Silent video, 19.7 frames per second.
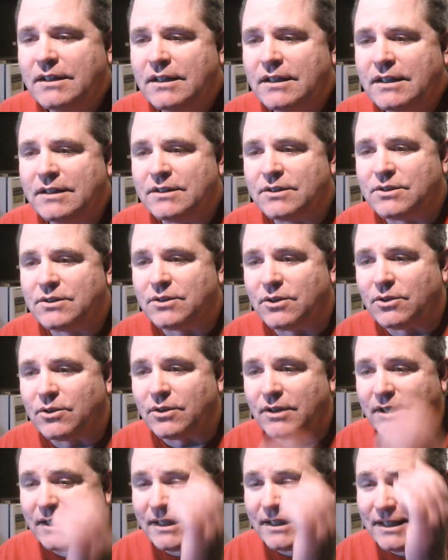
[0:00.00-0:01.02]
And
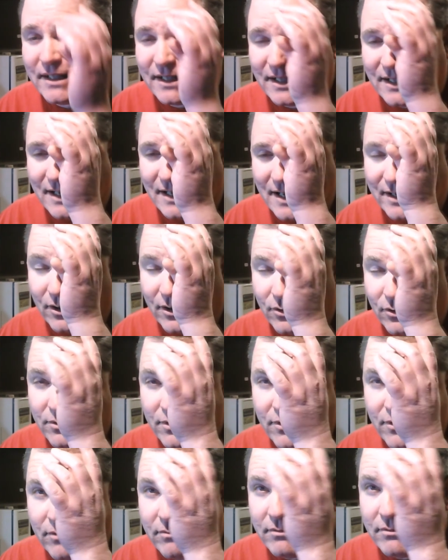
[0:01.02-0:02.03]
so uh, I don't
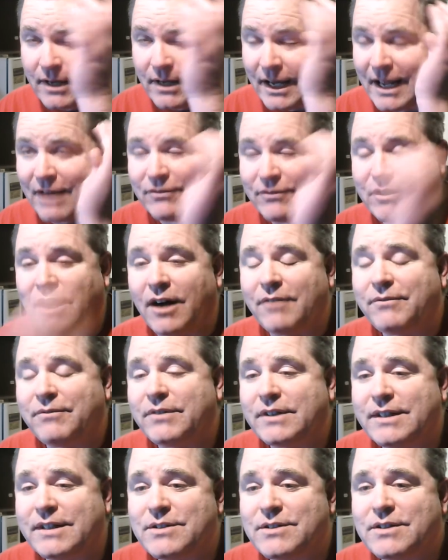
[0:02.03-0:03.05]
have
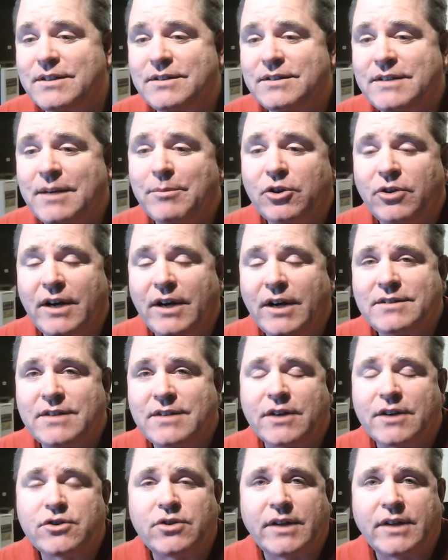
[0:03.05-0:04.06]
confidence in Democrats
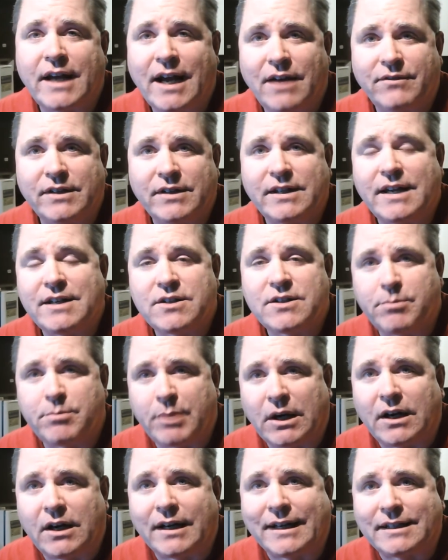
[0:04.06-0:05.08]
actually having a
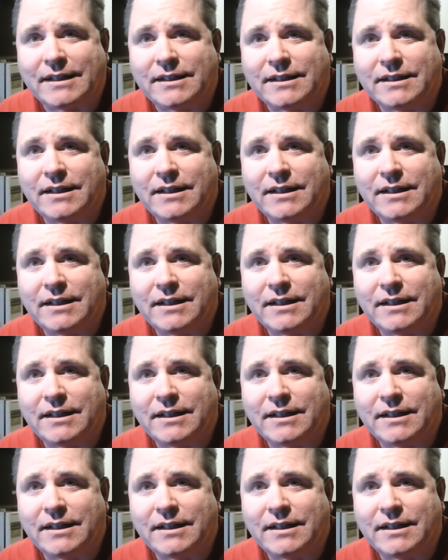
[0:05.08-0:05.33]
spine